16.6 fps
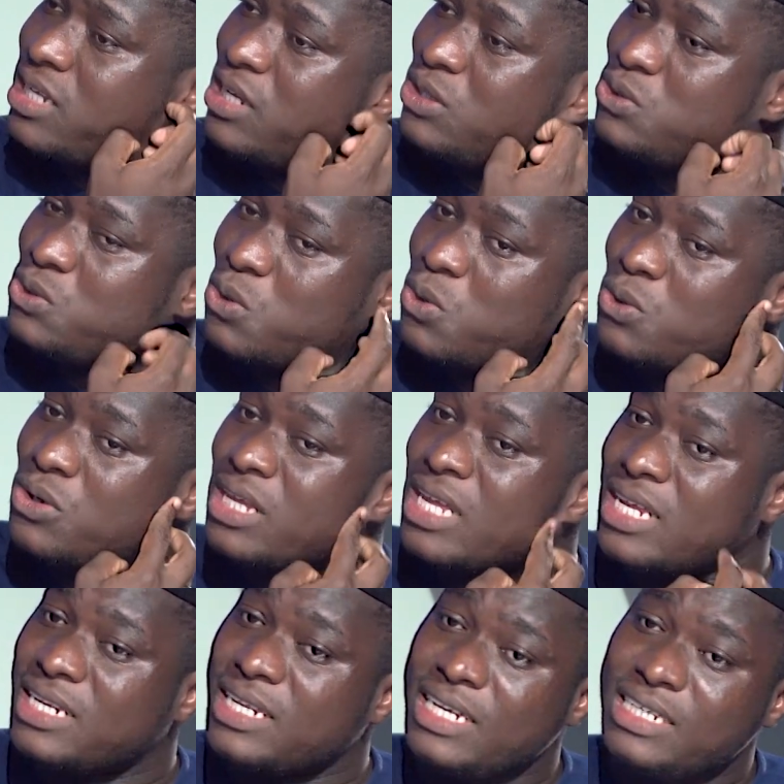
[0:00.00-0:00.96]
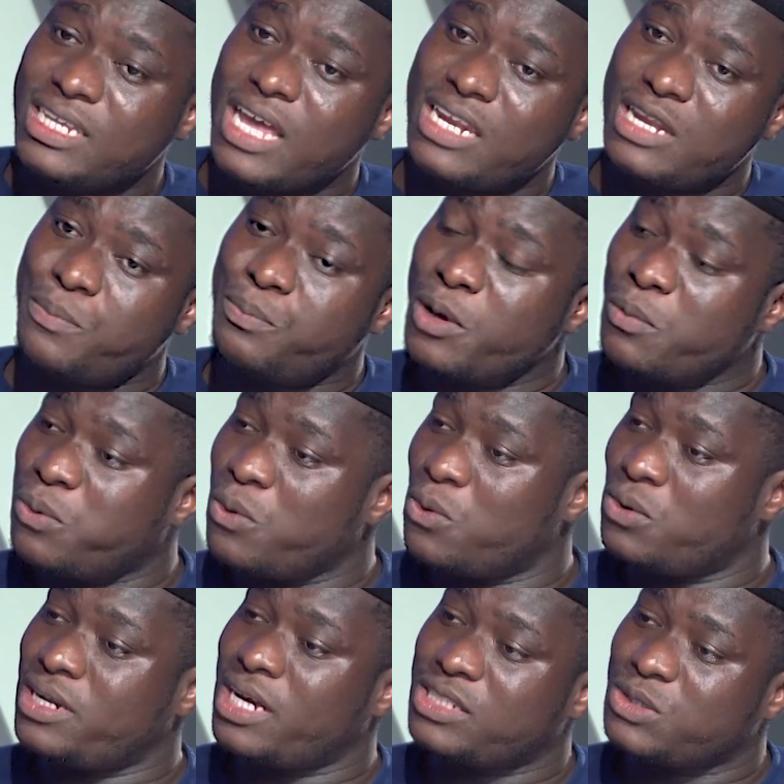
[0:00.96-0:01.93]
And so these are the
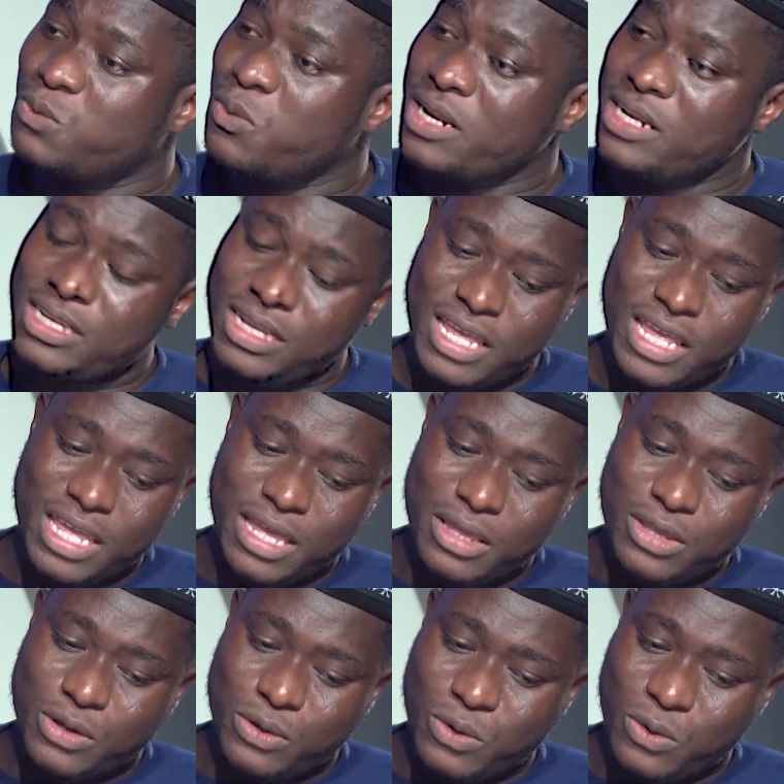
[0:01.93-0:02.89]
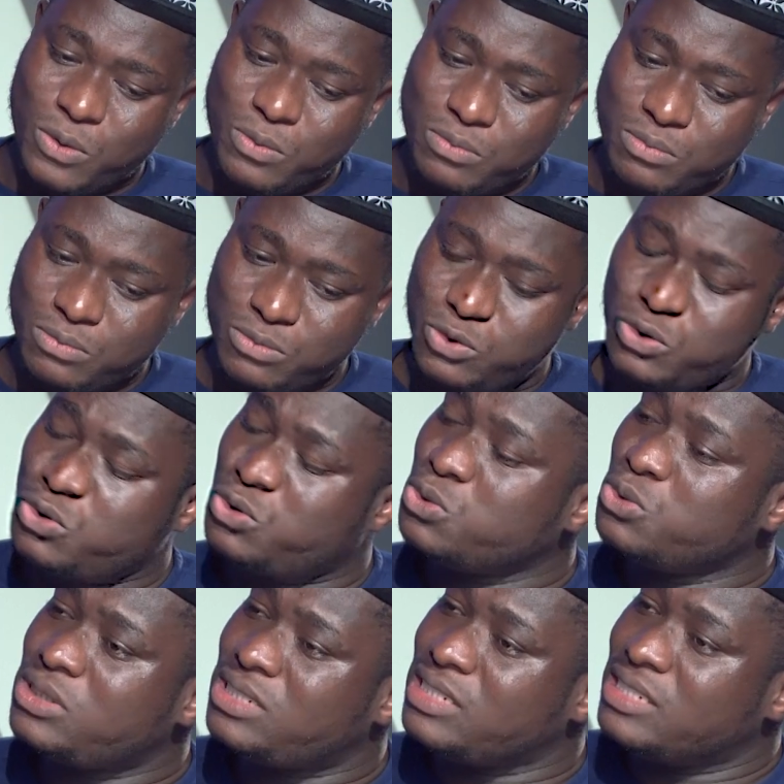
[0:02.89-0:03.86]
people that when
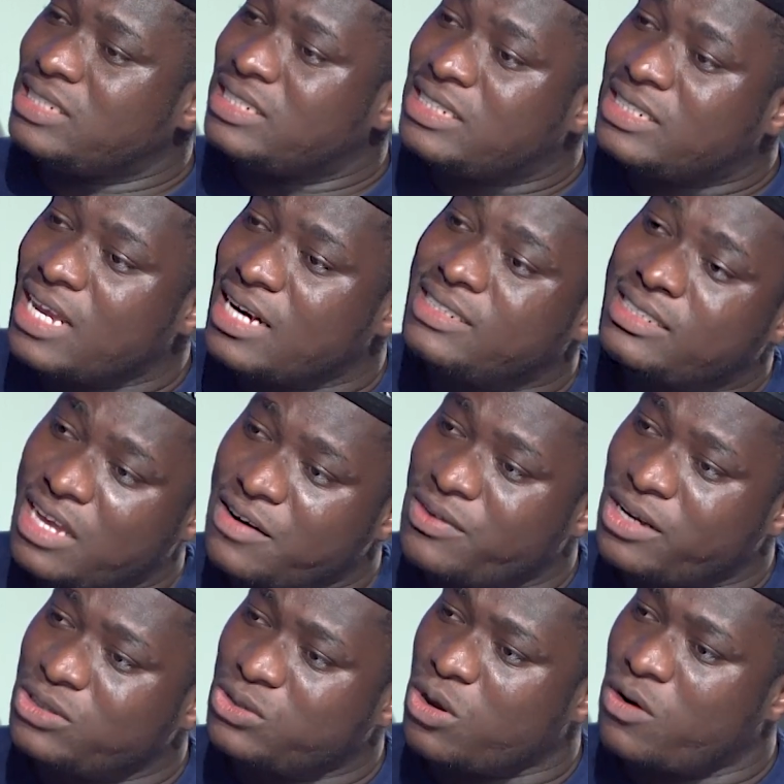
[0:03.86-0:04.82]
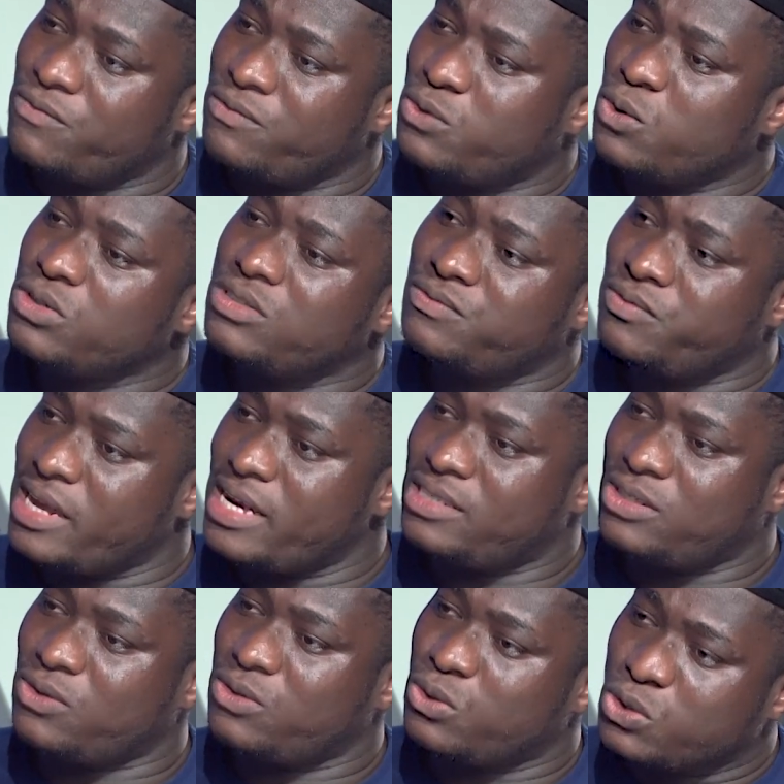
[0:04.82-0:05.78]
true sincere servants of those
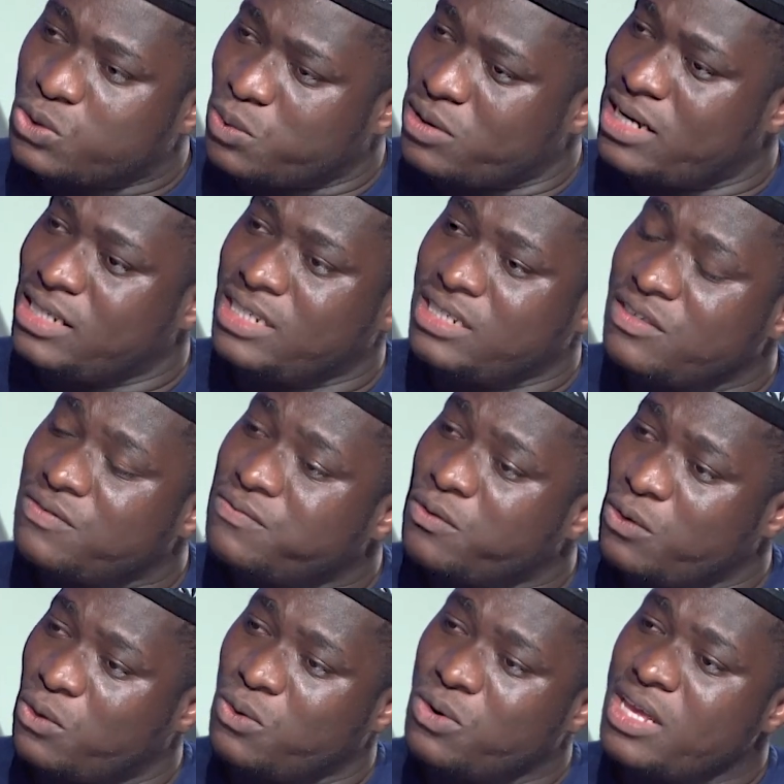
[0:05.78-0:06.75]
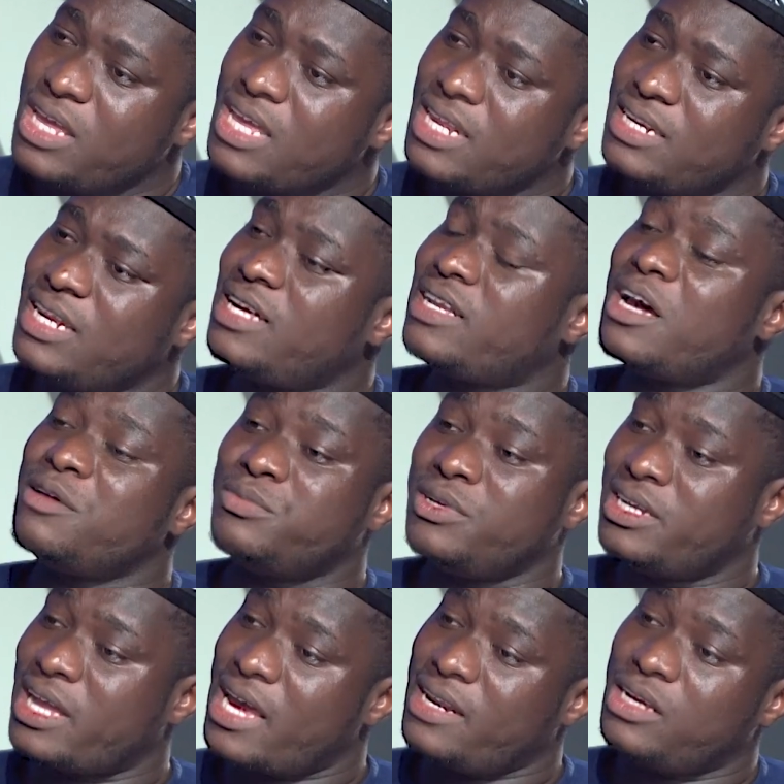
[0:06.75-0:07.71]
faiths or those religions follow, they can
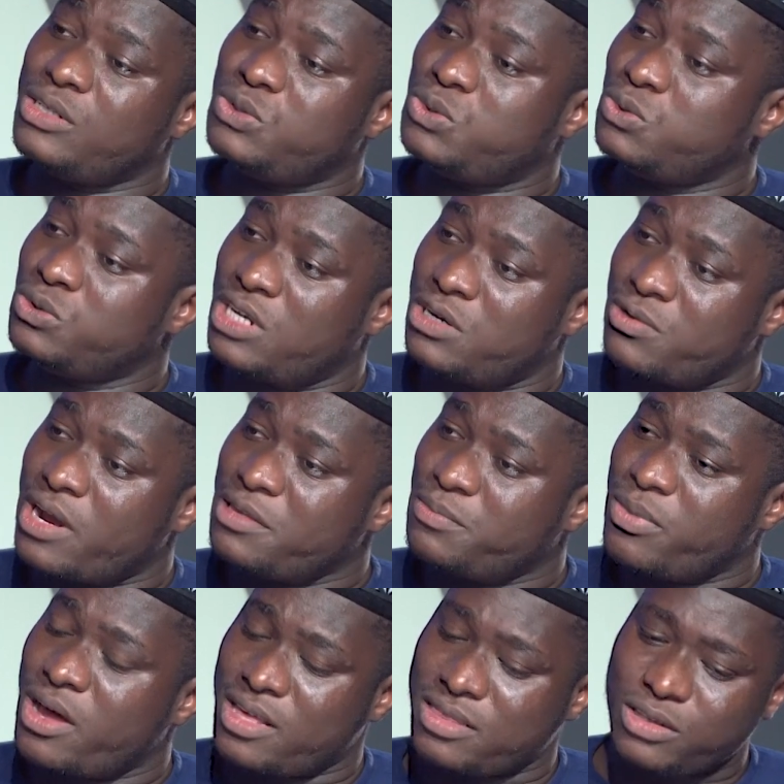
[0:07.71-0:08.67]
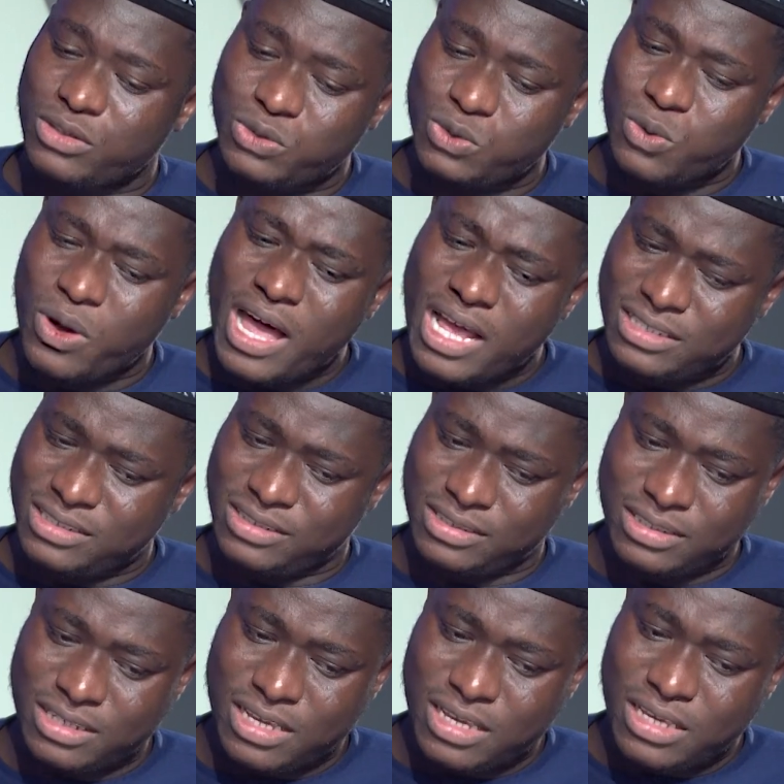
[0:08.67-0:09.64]
be guided to the right path. So
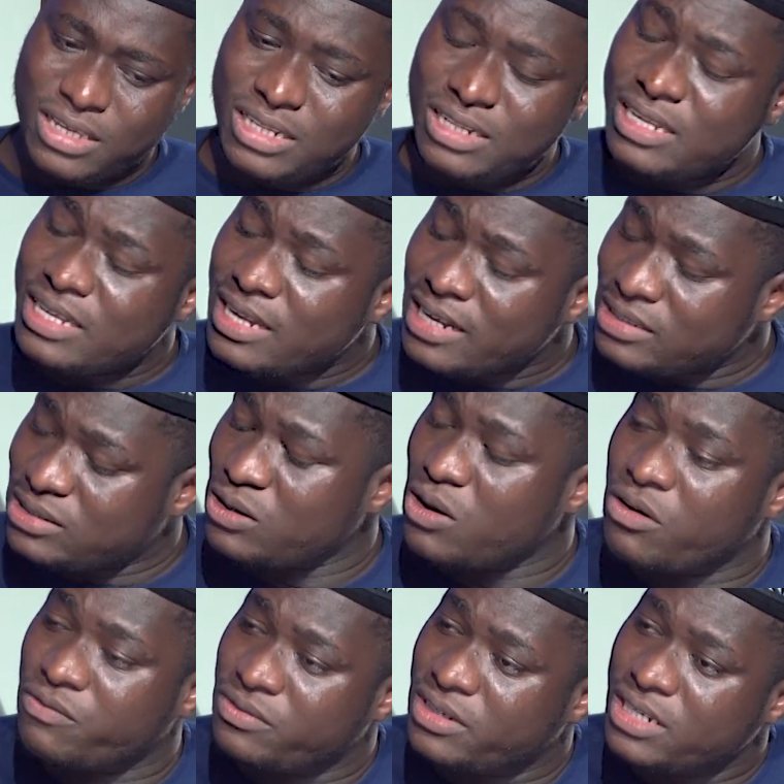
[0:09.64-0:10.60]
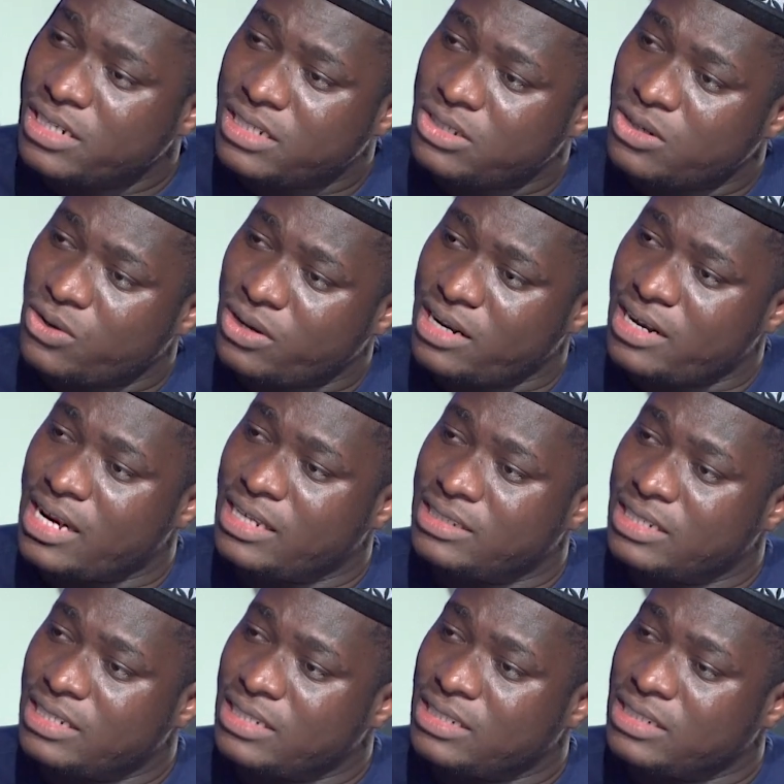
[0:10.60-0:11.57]
as leaders of these
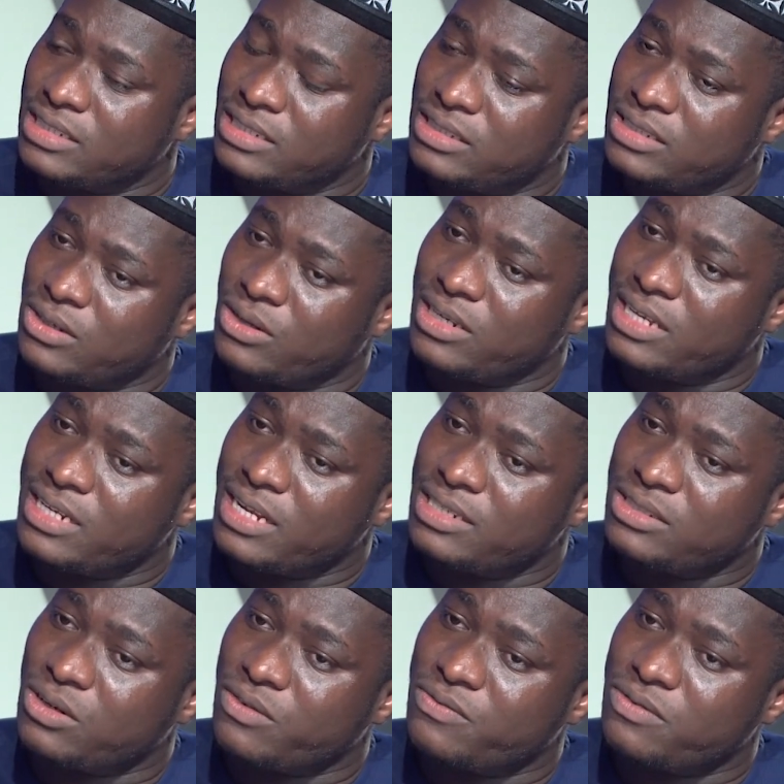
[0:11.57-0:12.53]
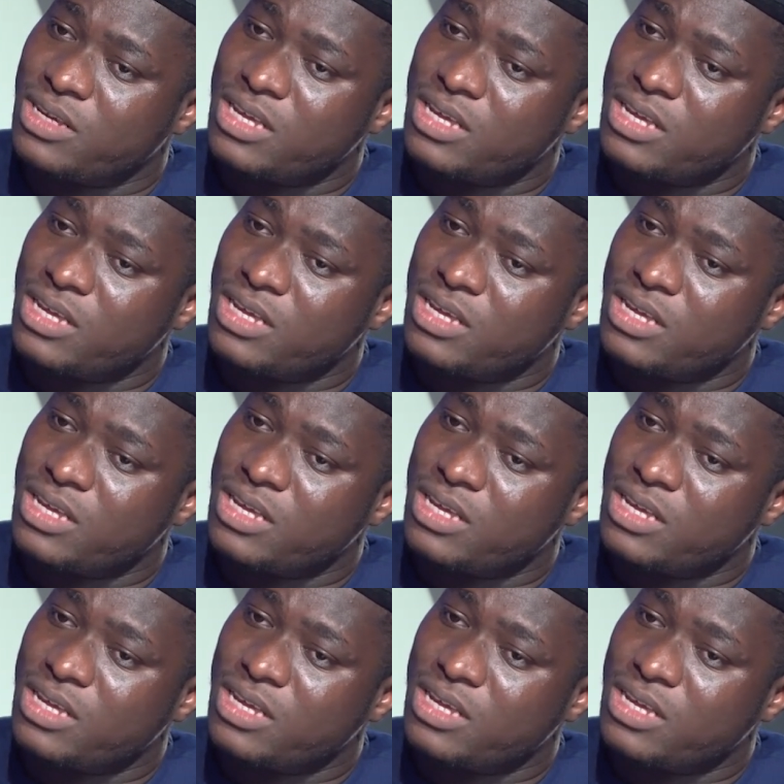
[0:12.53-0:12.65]
organizations or leaders of